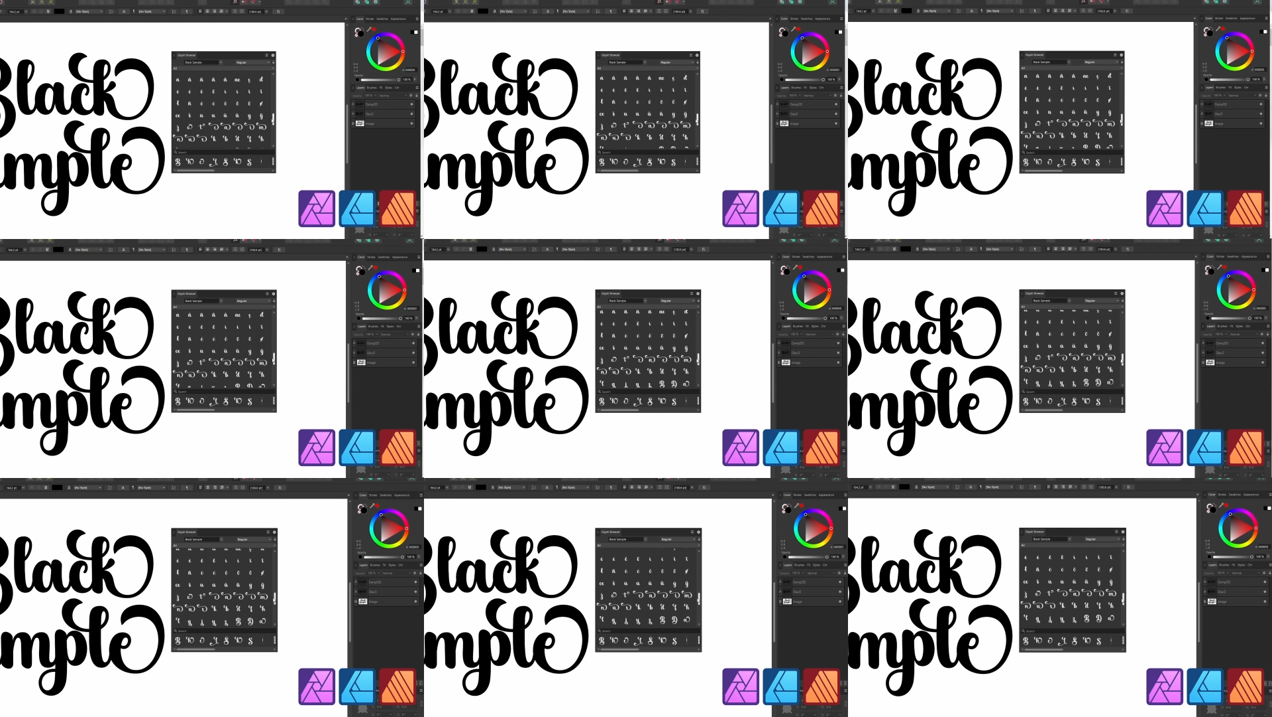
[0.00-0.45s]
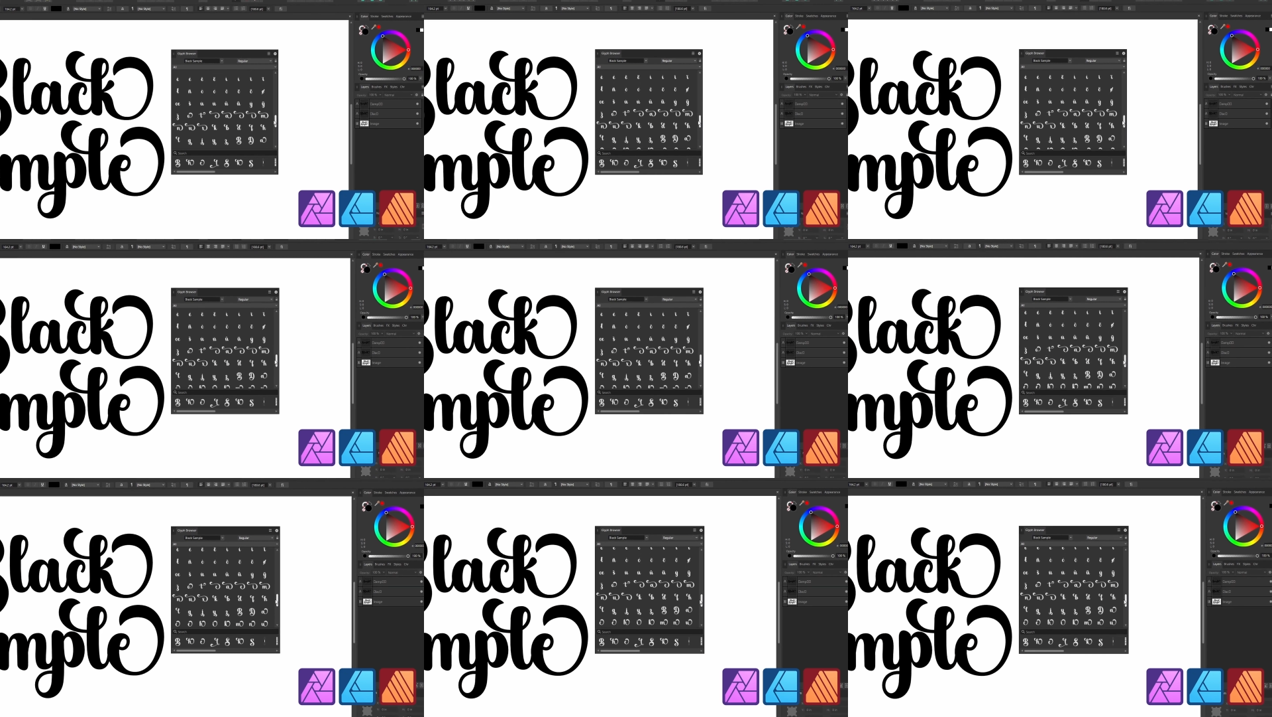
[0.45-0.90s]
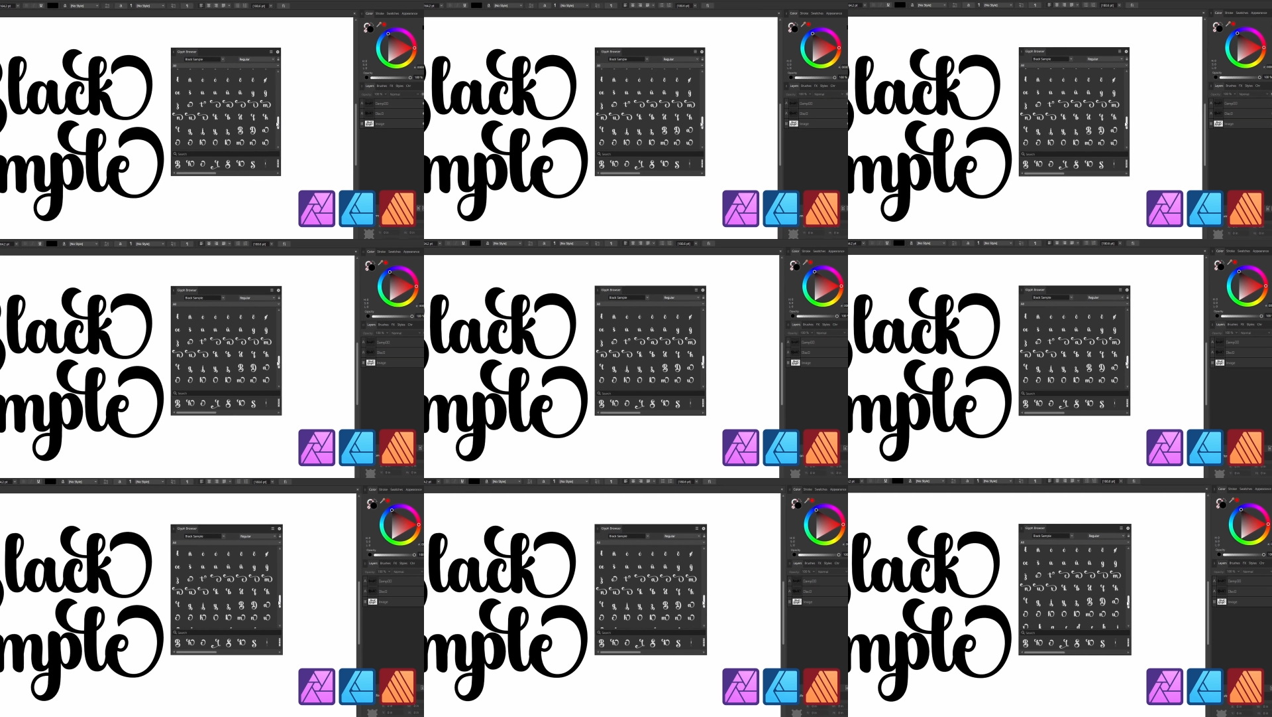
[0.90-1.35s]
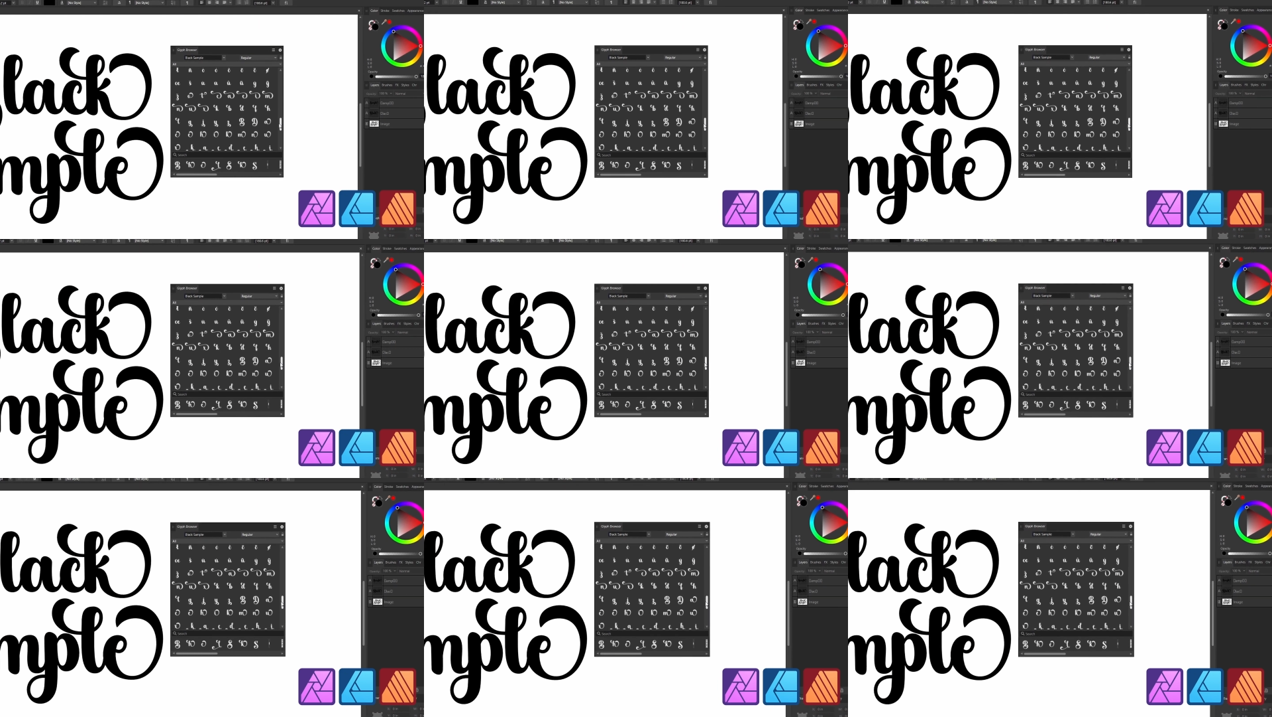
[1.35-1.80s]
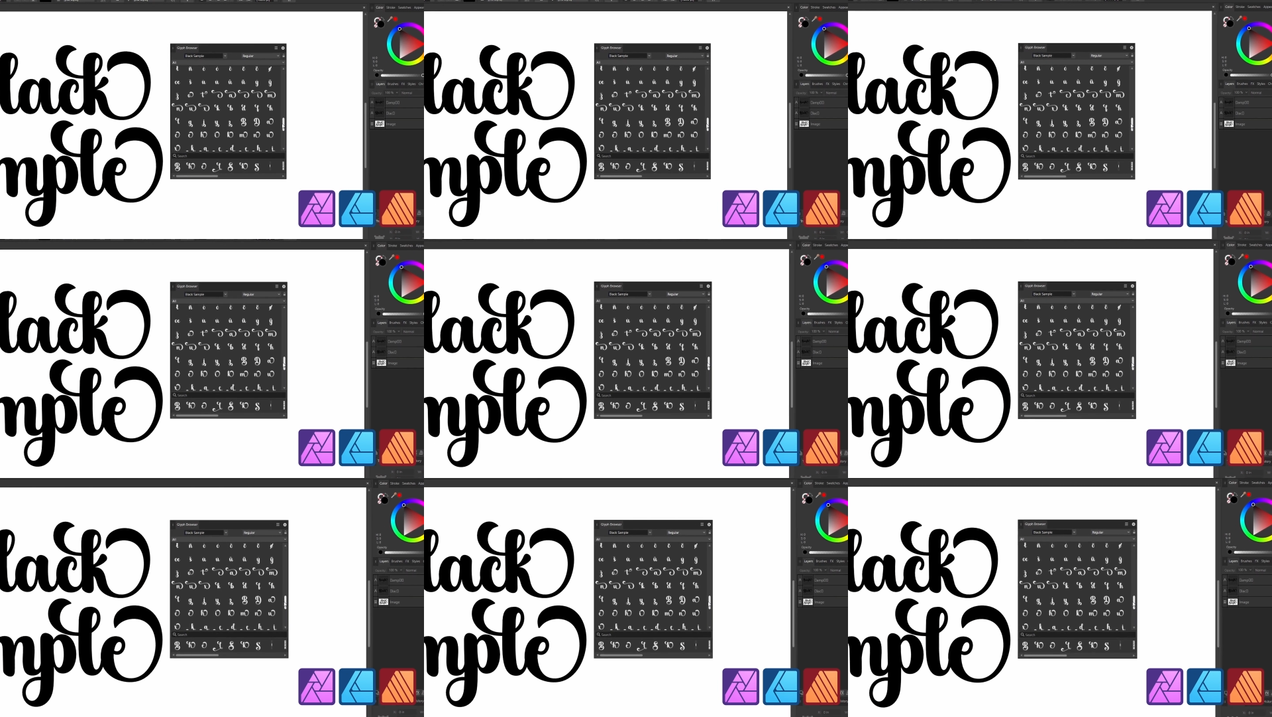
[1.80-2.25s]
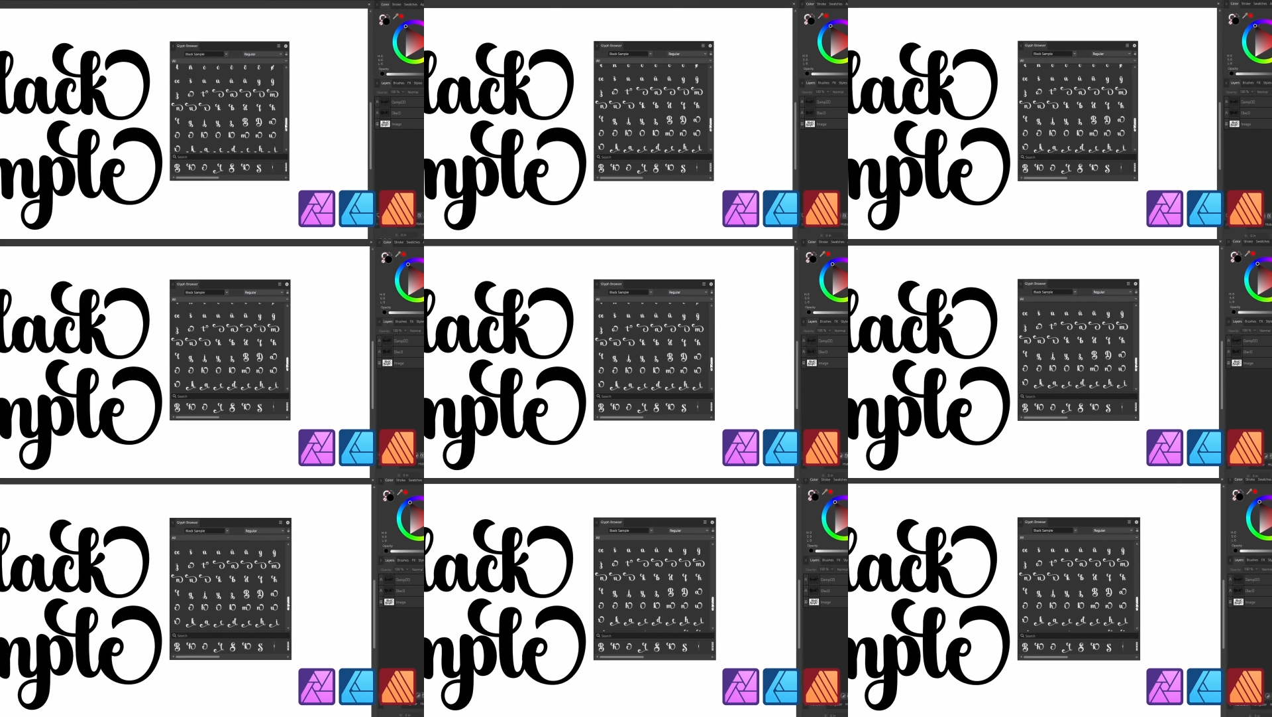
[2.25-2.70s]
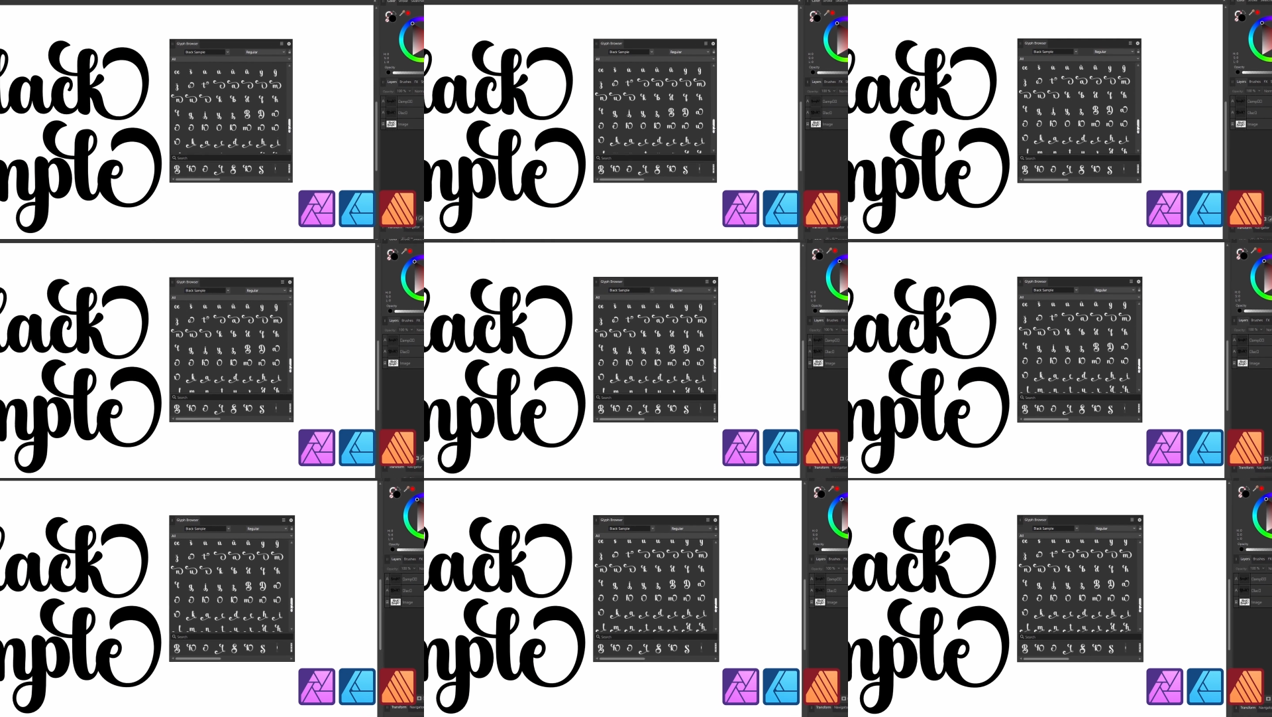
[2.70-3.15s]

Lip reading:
No face is visible, so there are no lips to read.